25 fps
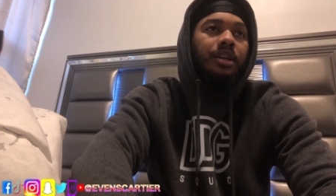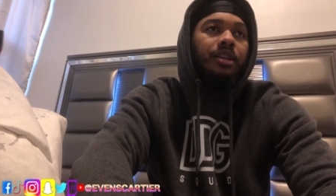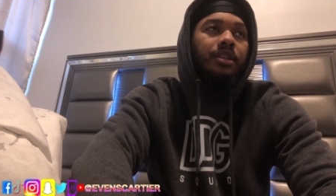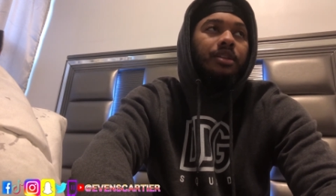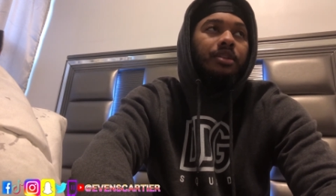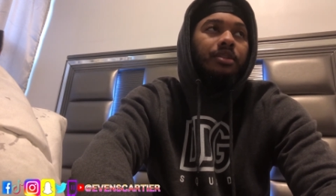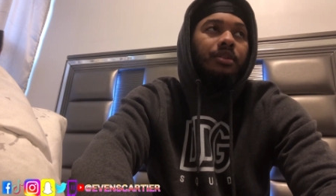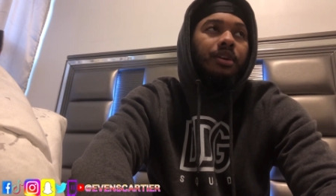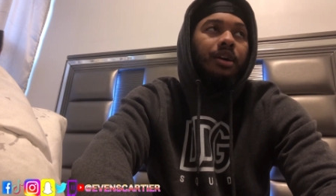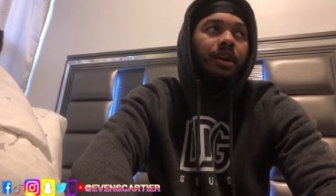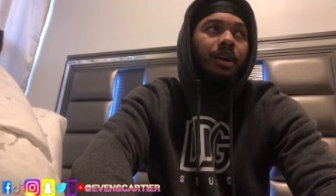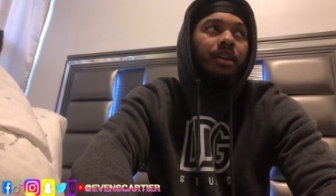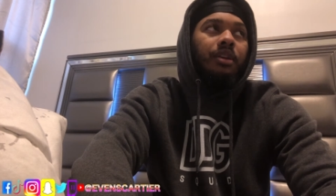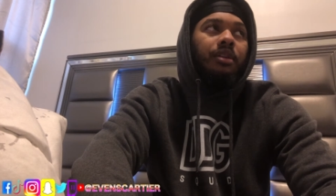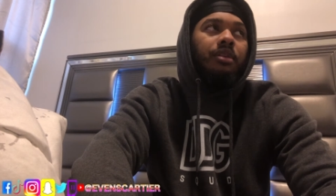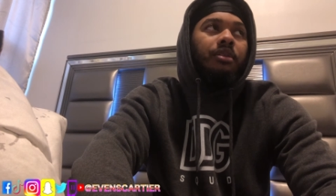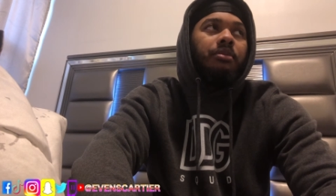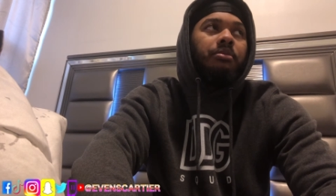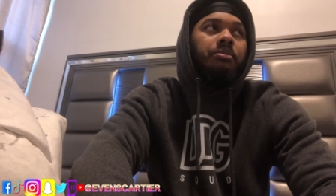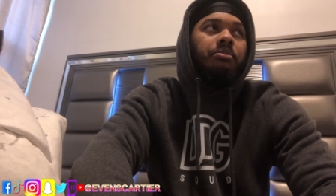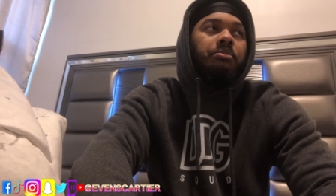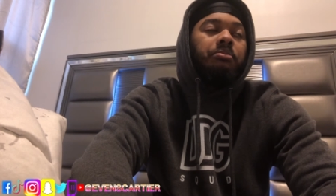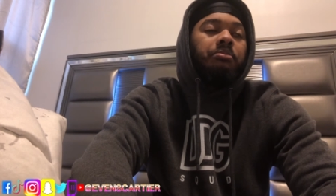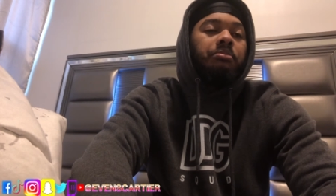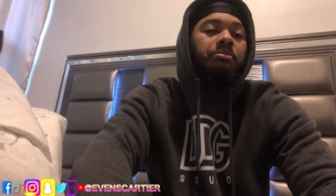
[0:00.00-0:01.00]
So I
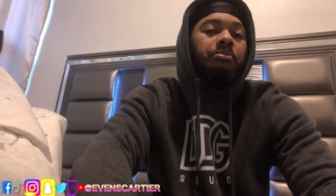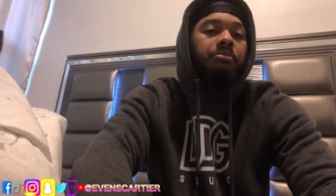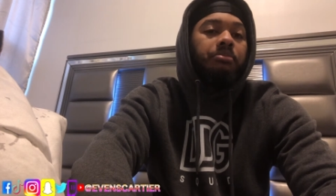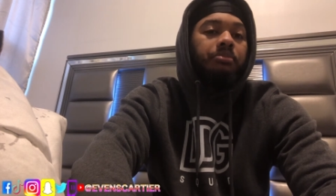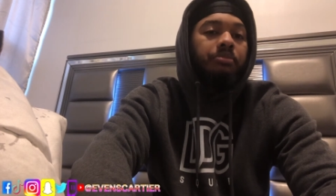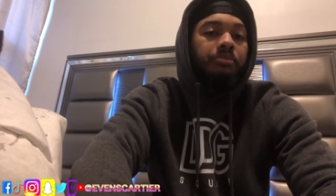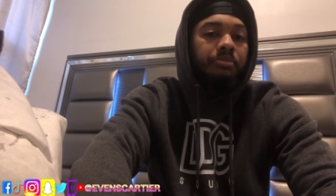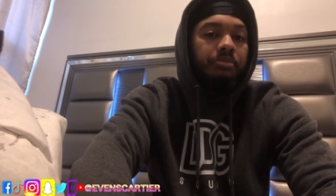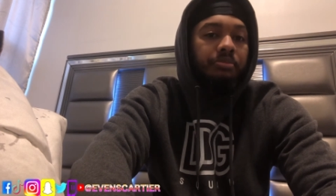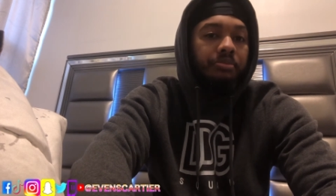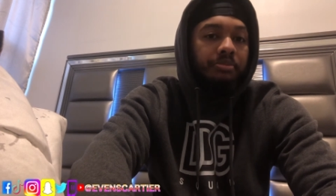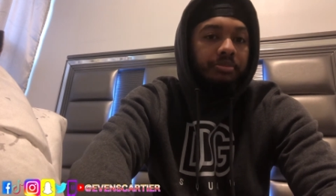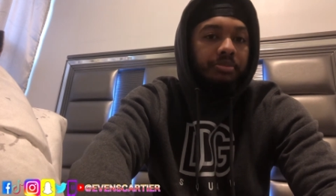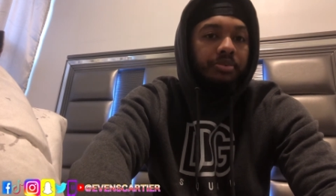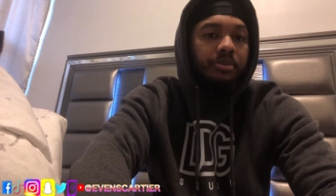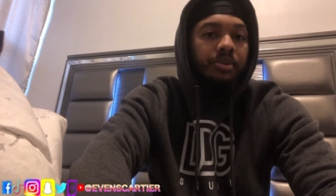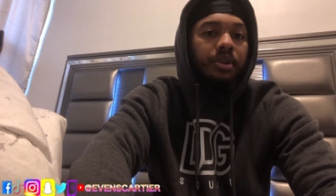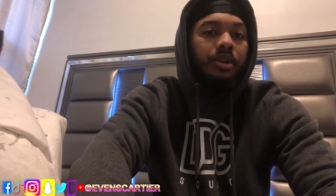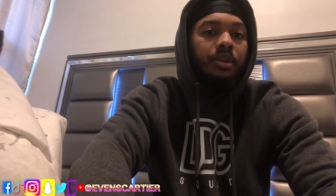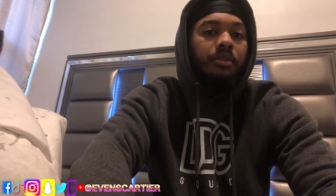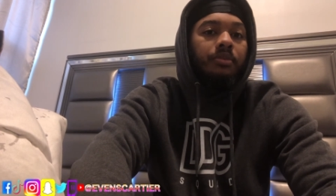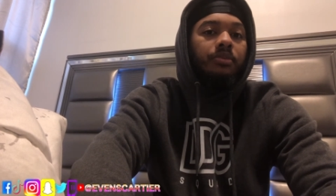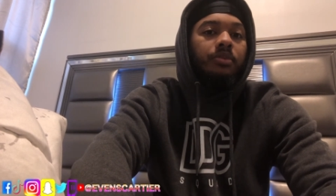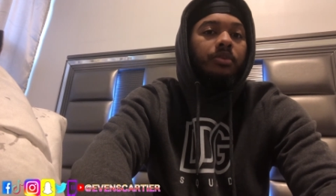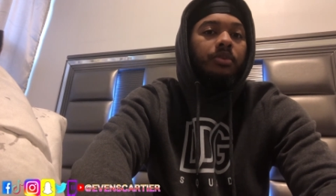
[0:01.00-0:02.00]
gotta
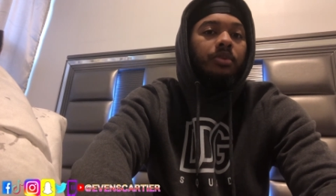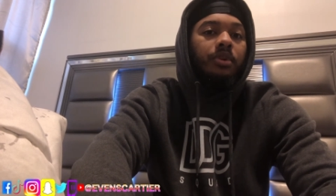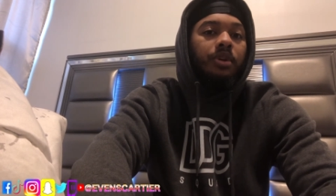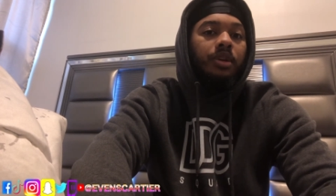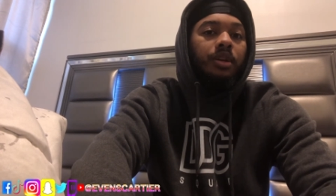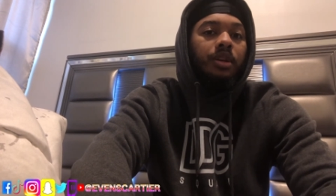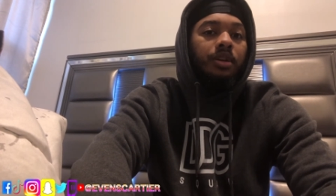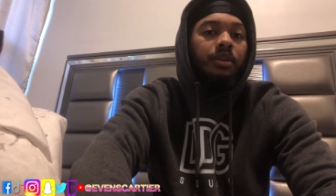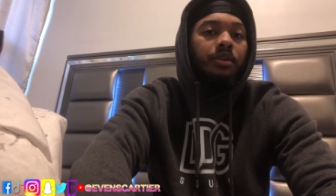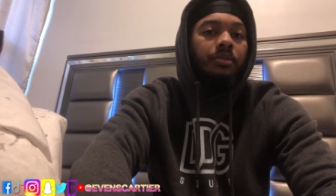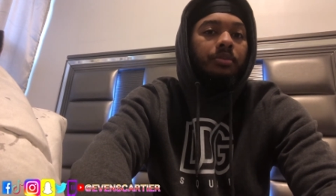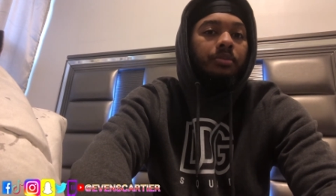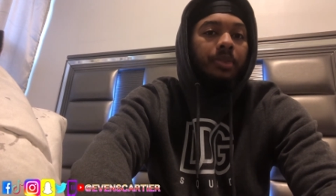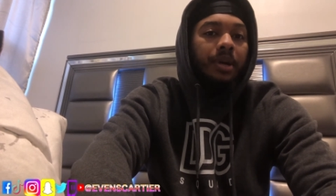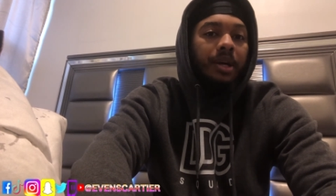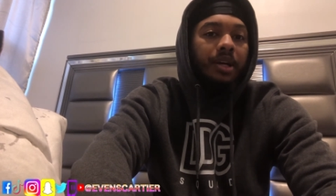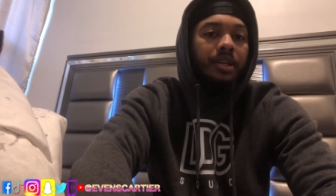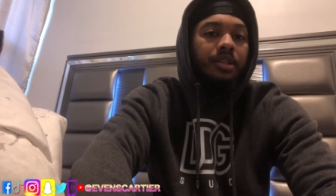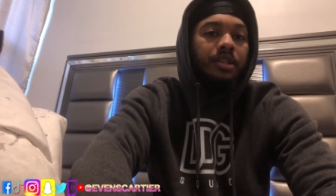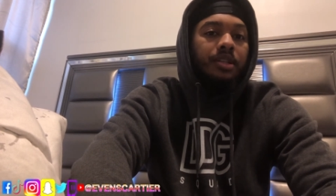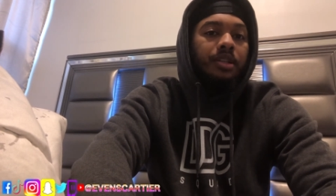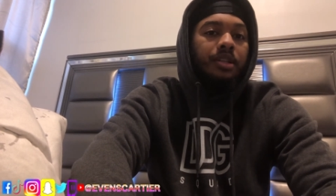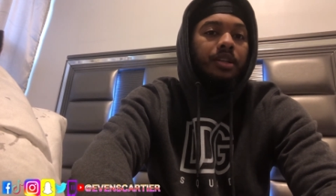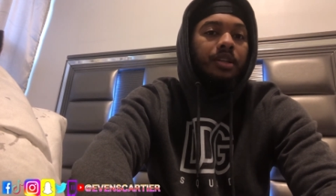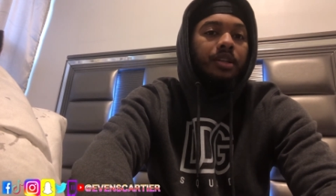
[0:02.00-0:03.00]
keep doing it,
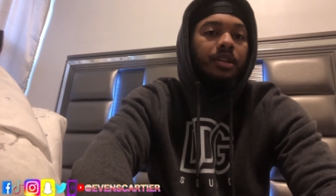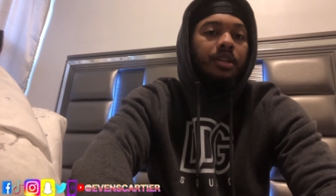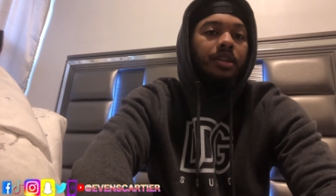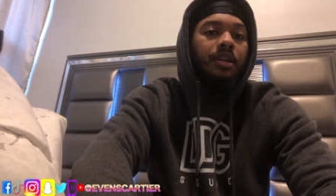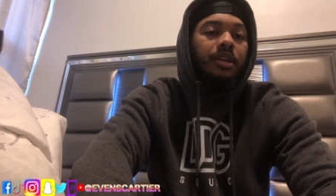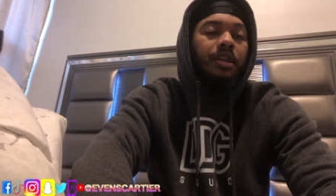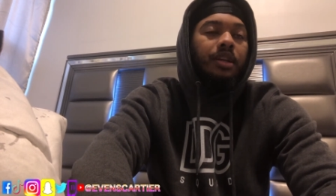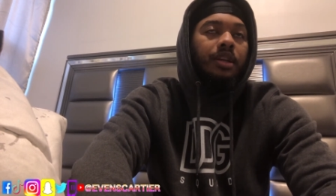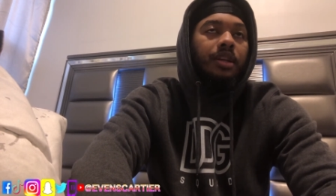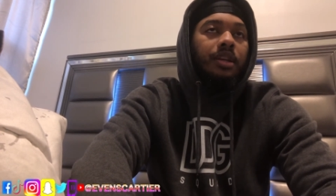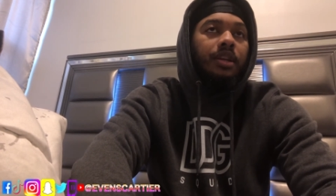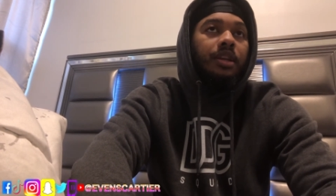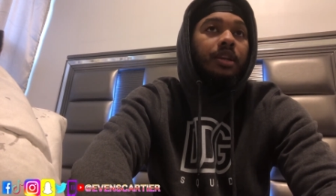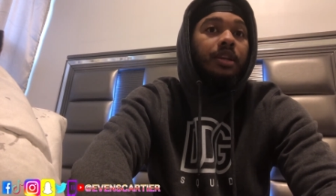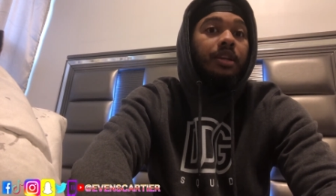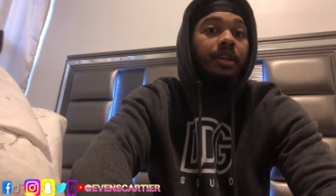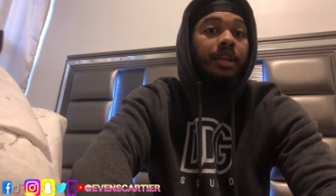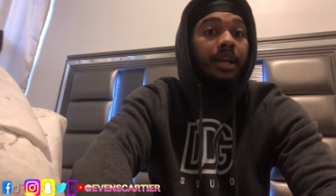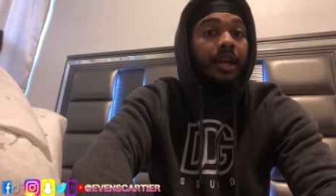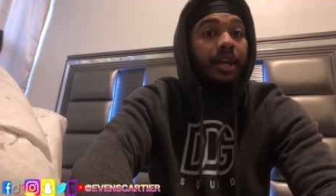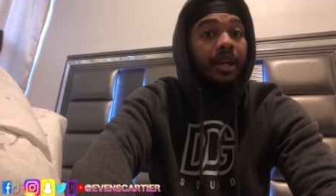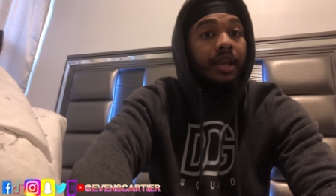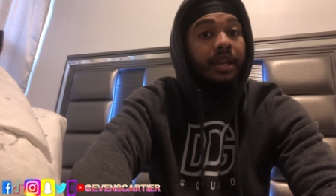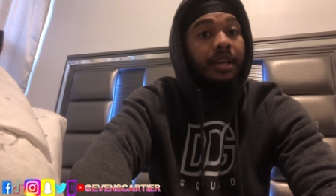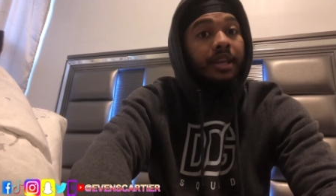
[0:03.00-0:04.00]
passing it,
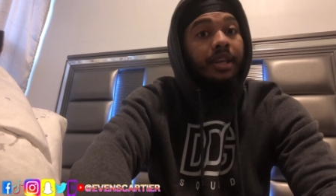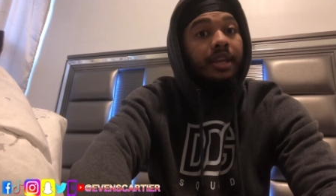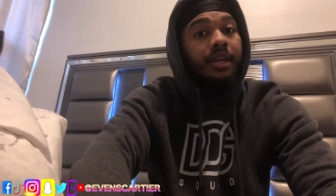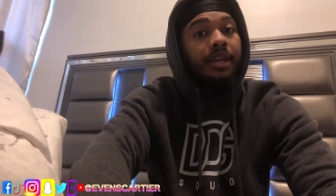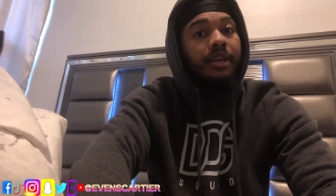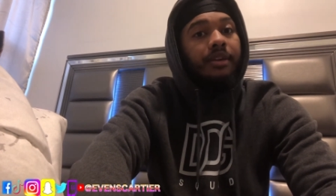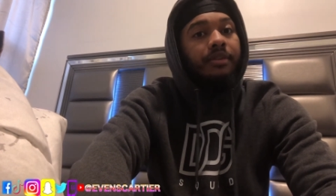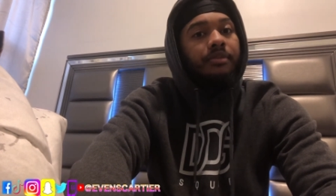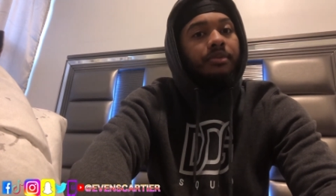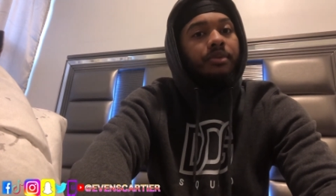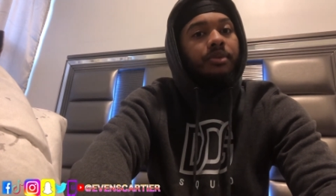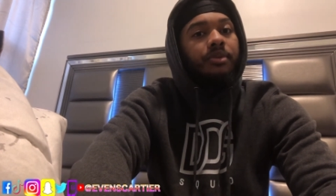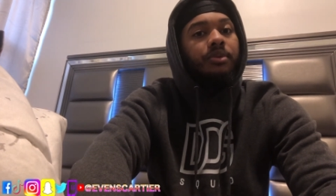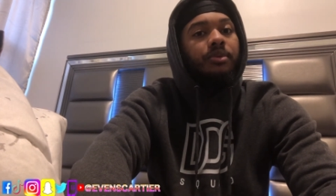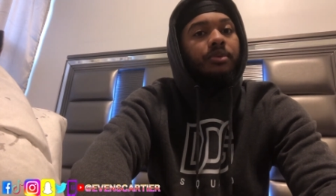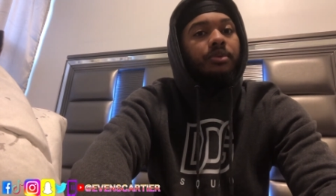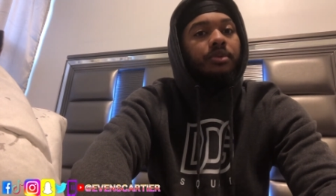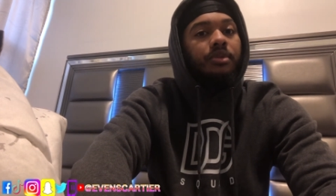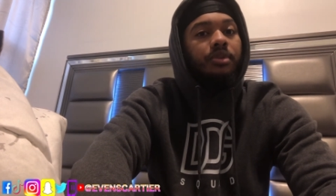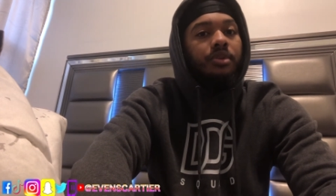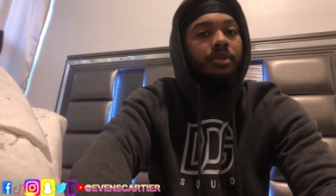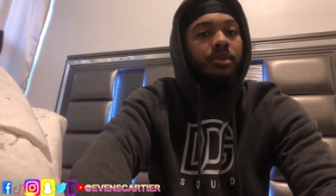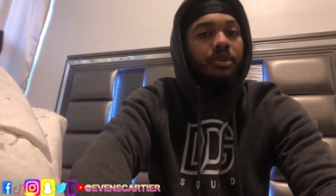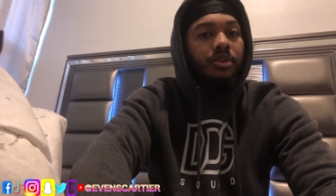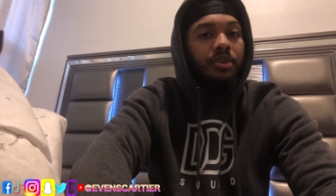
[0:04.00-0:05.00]
and then they give you
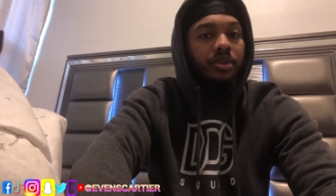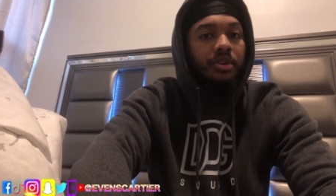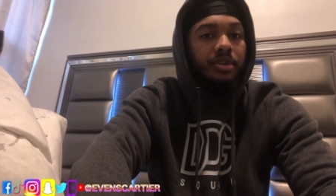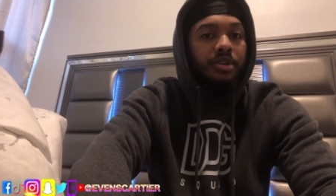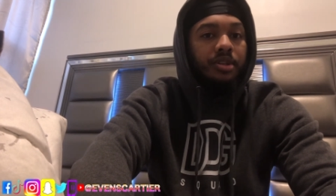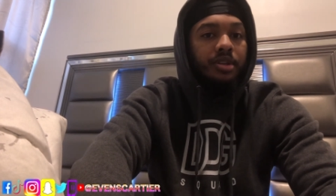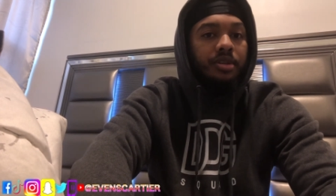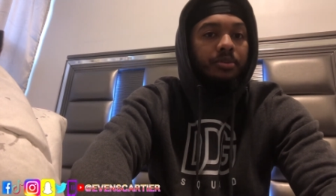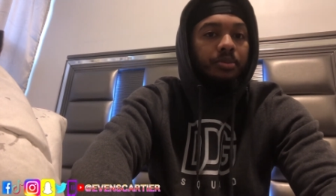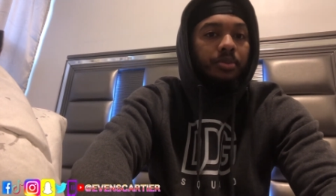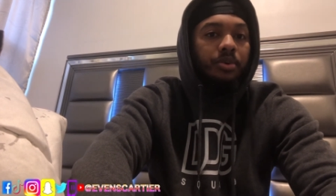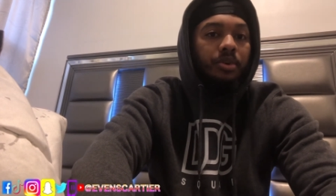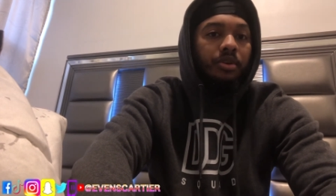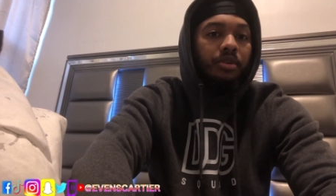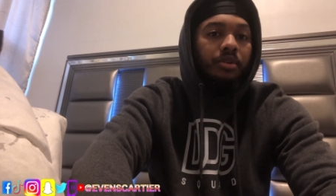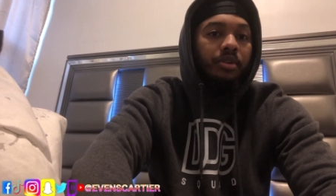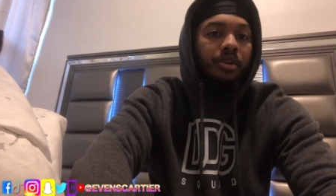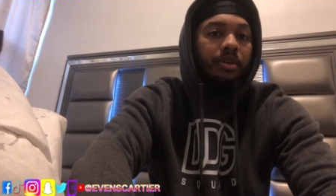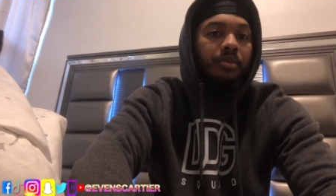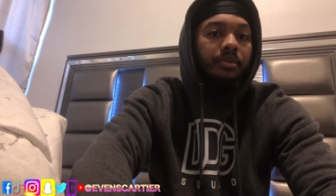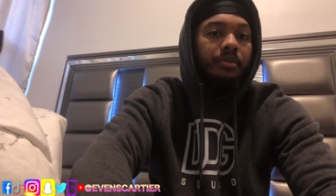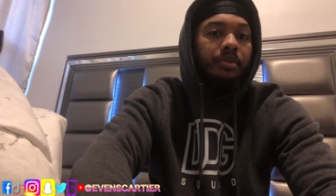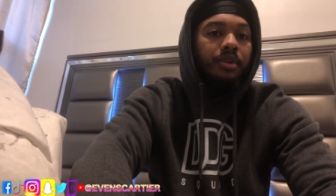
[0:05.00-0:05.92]
nursing program.